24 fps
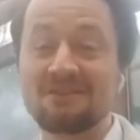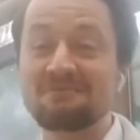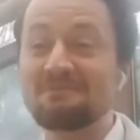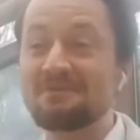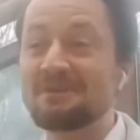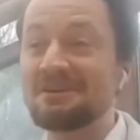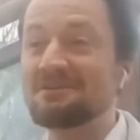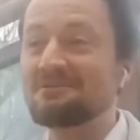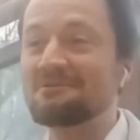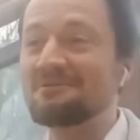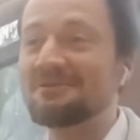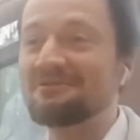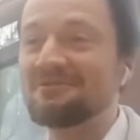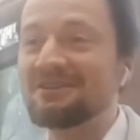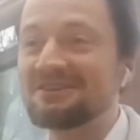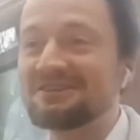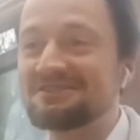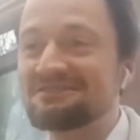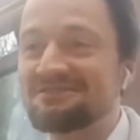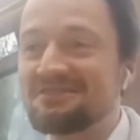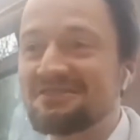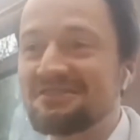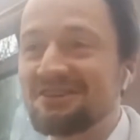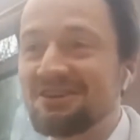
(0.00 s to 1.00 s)
being with
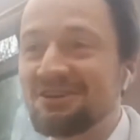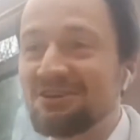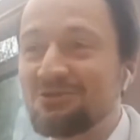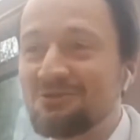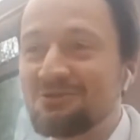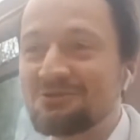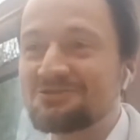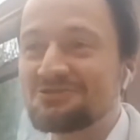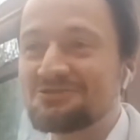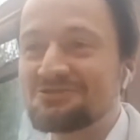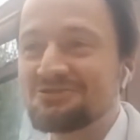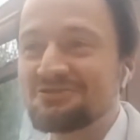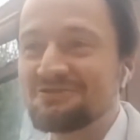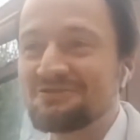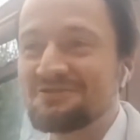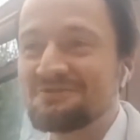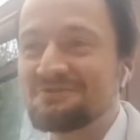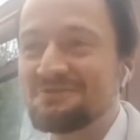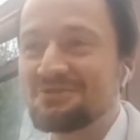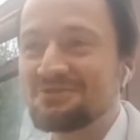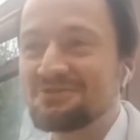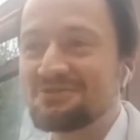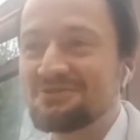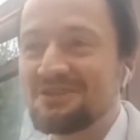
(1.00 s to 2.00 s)
us for the launch of the
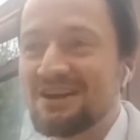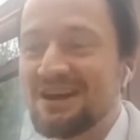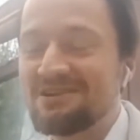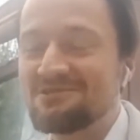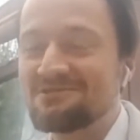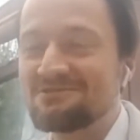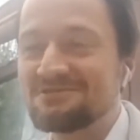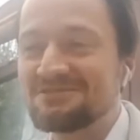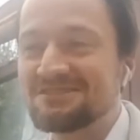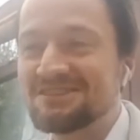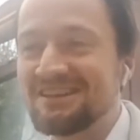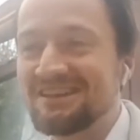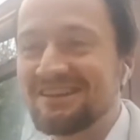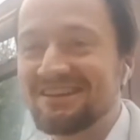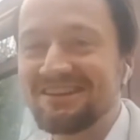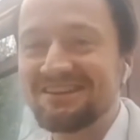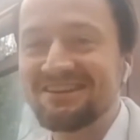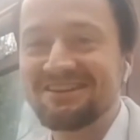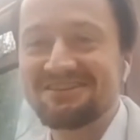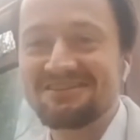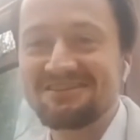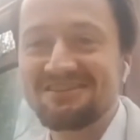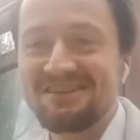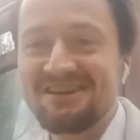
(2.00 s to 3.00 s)
Model L,
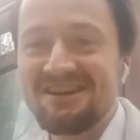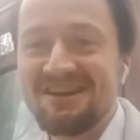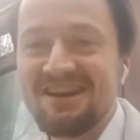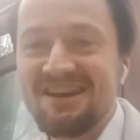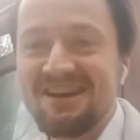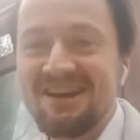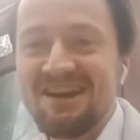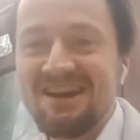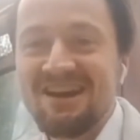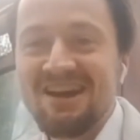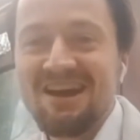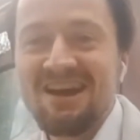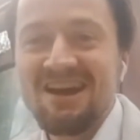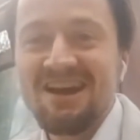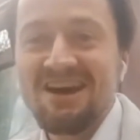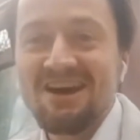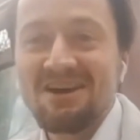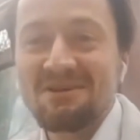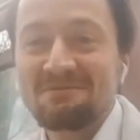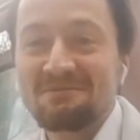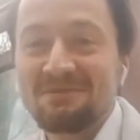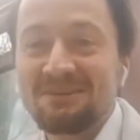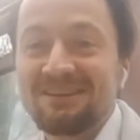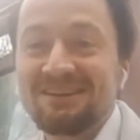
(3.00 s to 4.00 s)
Diego.
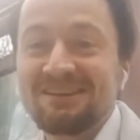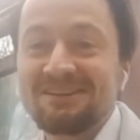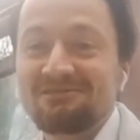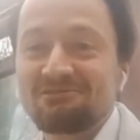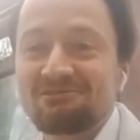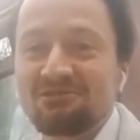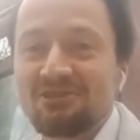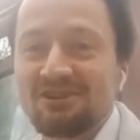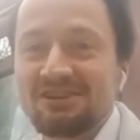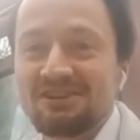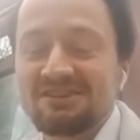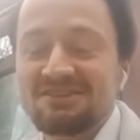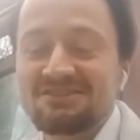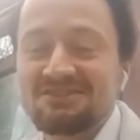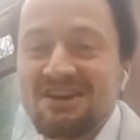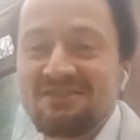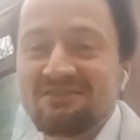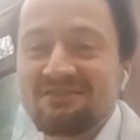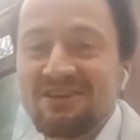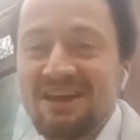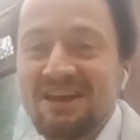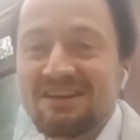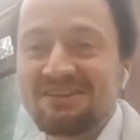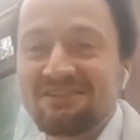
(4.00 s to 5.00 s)
Leroy, did you
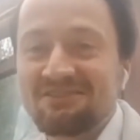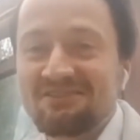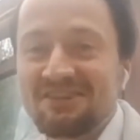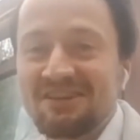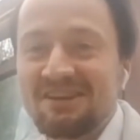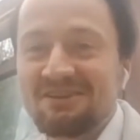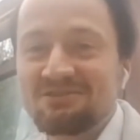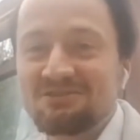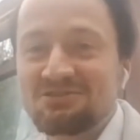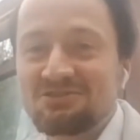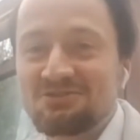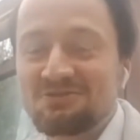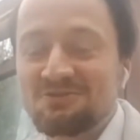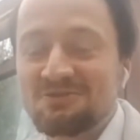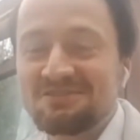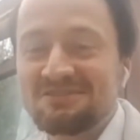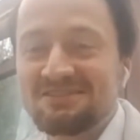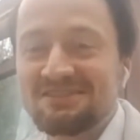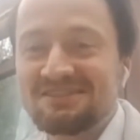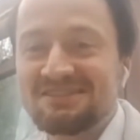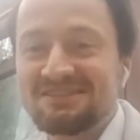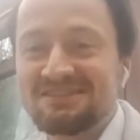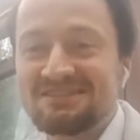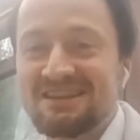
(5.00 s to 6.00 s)
have anything else you
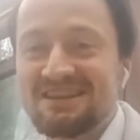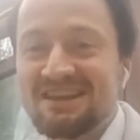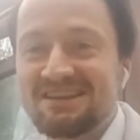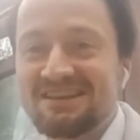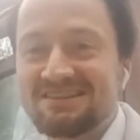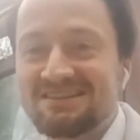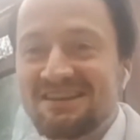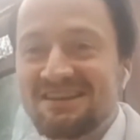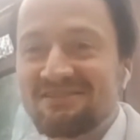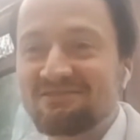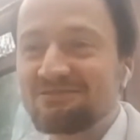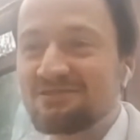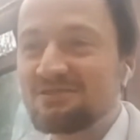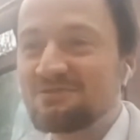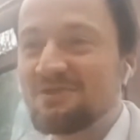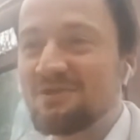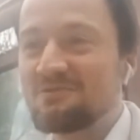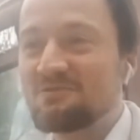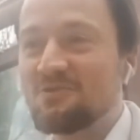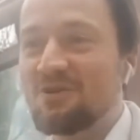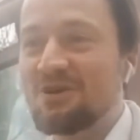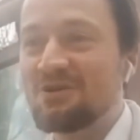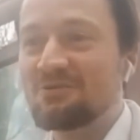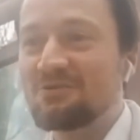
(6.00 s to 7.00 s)
wanted to say to
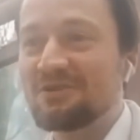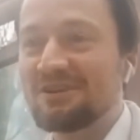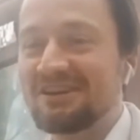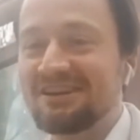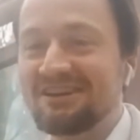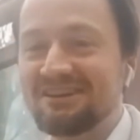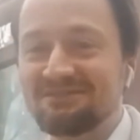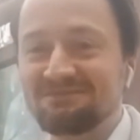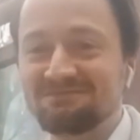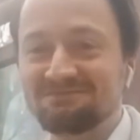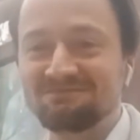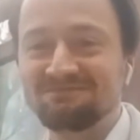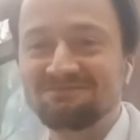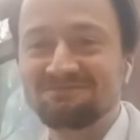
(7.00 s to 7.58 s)
everyone while we're here?